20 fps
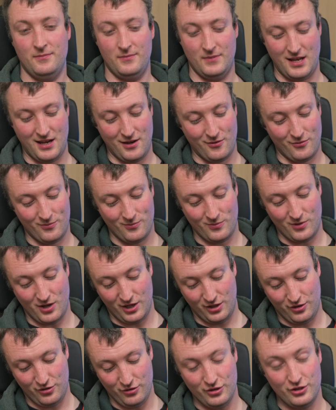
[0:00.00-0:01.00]
Now,
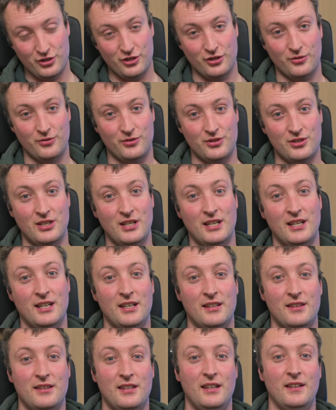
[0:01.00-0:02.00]
I could use
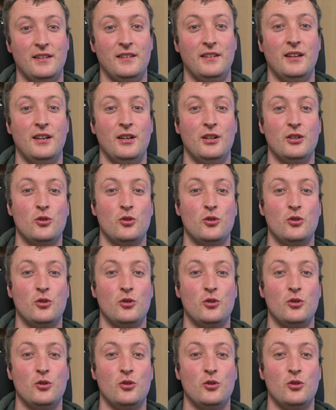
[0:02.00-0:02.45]
this